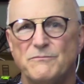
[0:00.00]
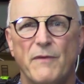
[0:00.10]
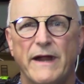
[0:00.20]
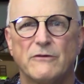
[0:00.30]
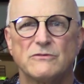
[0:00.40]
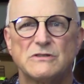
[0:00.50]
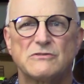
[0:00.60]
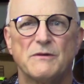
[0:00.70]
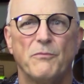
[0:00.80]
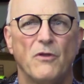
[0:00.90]

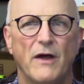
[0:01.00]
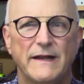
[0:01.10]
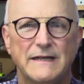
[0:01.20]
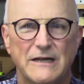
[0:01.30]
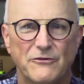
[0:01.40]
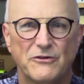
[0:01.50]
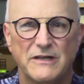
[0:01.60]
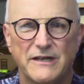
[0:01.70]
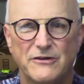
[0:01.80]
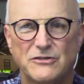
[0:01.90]
microstrip line
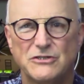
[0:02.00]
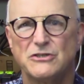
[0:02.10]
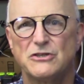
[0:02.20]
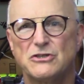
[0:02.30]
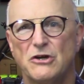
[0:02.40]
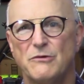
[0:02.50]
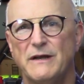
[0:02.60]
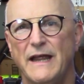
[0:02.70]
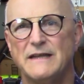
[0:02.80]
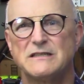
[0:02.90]
calculator to
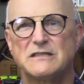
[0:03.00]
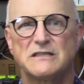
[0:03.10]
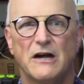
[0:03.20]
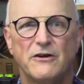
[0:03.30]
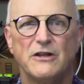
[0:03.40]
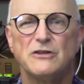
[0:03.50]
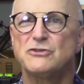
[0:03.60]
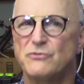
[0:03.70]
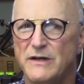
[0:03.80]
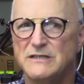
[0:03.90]
determine a starting
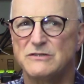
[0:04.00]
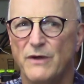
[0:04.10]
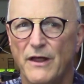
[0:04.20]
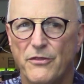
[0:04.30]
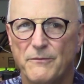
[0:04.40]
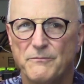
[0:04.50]
trace width.